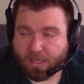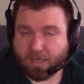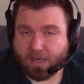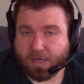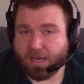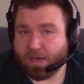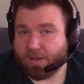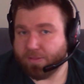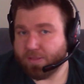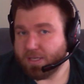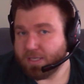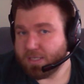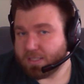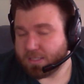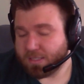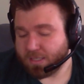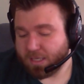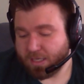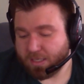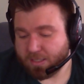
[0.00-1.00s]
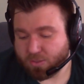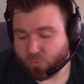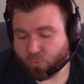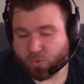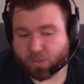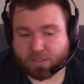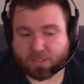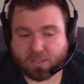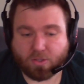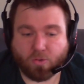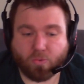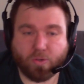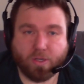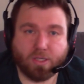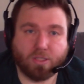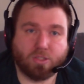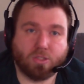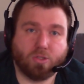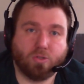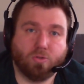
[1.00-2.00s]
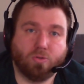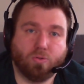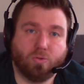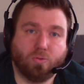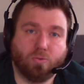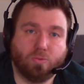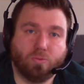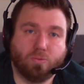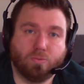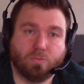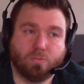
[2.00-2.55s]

Now, this is what's going to